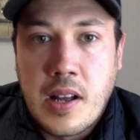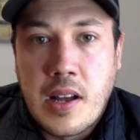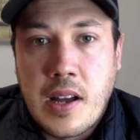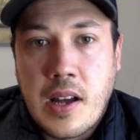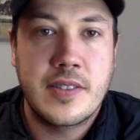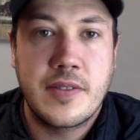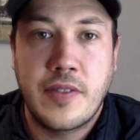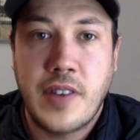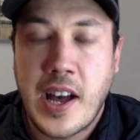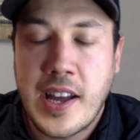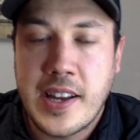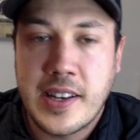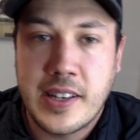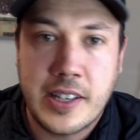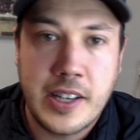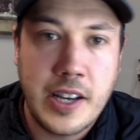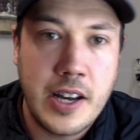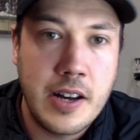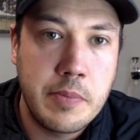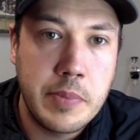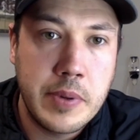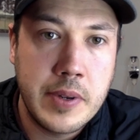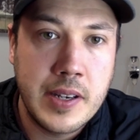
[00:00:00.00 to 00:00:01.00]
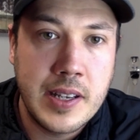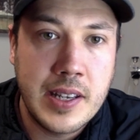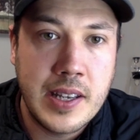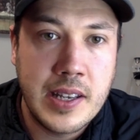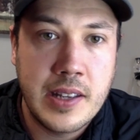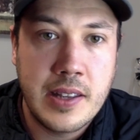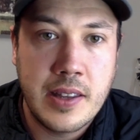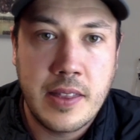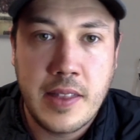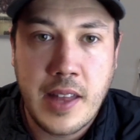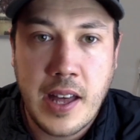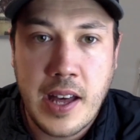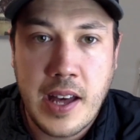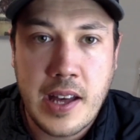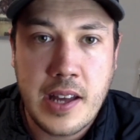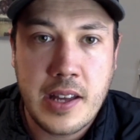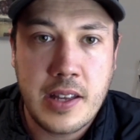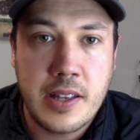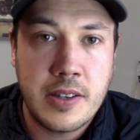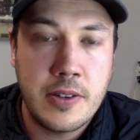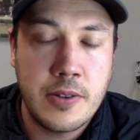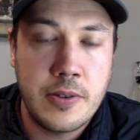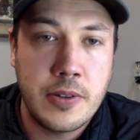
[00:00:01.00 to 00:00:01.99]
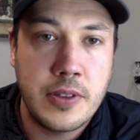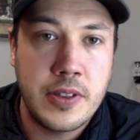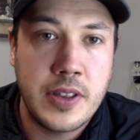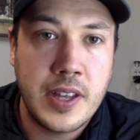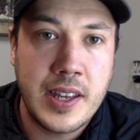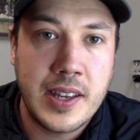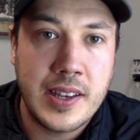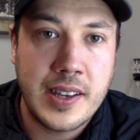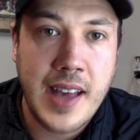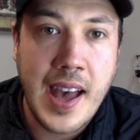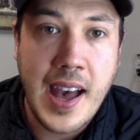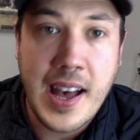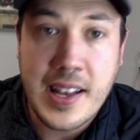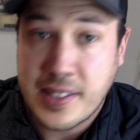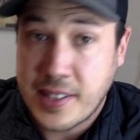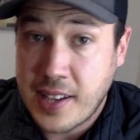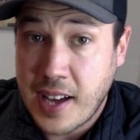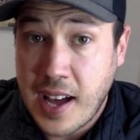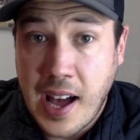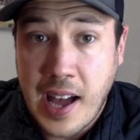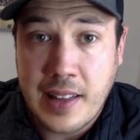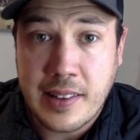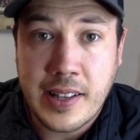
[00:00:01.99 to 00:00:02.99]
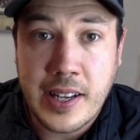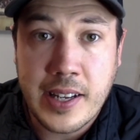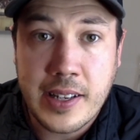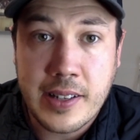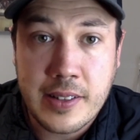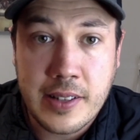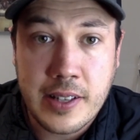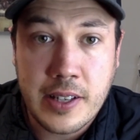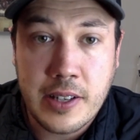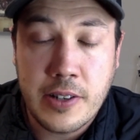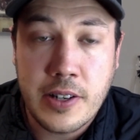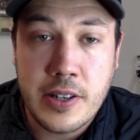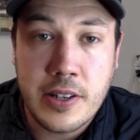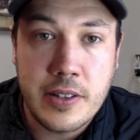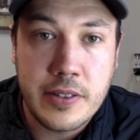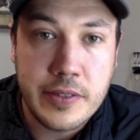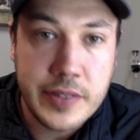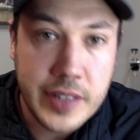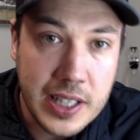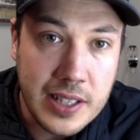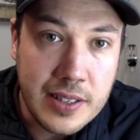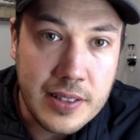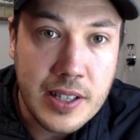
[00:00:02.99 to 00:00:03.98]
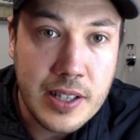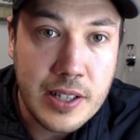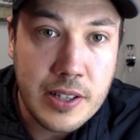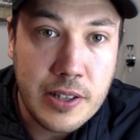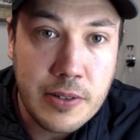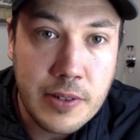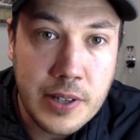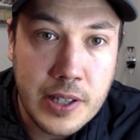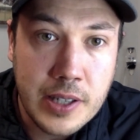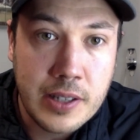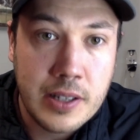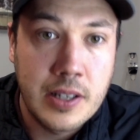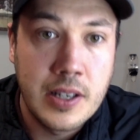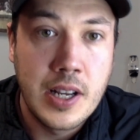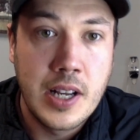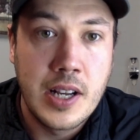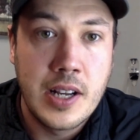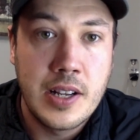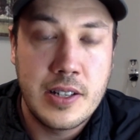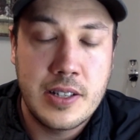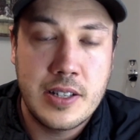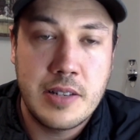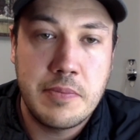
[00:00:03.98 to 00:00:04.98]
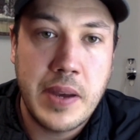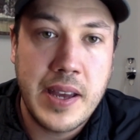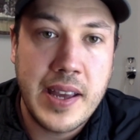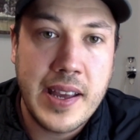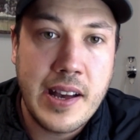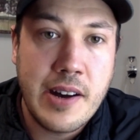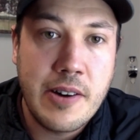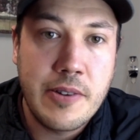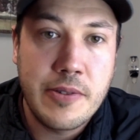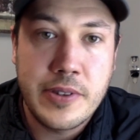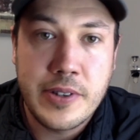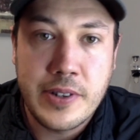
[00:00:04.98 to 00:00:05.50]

Find a company that you think has a high likelihood of continuing to pay out their